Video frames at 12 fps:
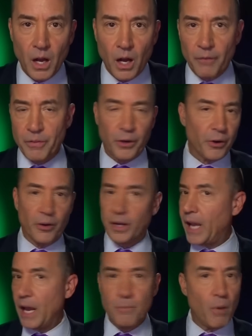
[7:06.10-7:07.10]
of the
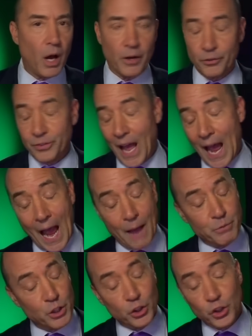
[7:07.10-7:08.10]
hurricane models. I,
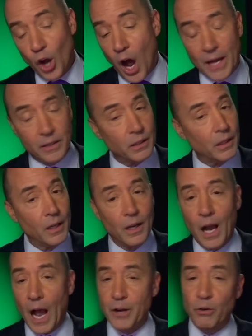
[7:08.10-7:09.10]
am just not.
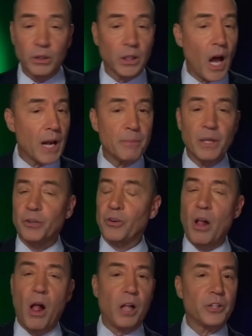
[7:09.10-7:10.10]
I know a lot of
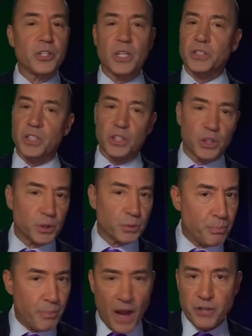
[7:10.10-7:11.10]
meteorologists,
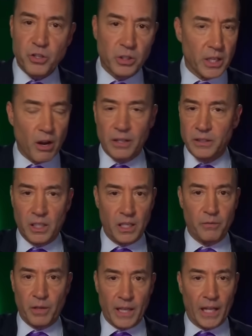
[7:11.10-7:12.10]
especially on
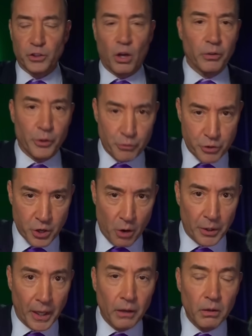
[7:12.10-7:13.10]
TV, that's all they'll show
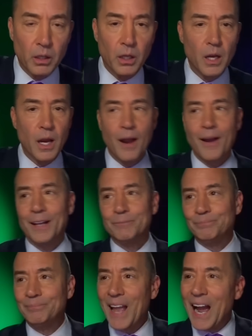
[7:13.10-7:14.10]
you.
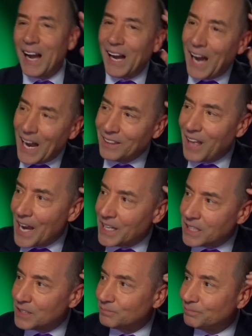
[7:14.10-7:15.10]
I like,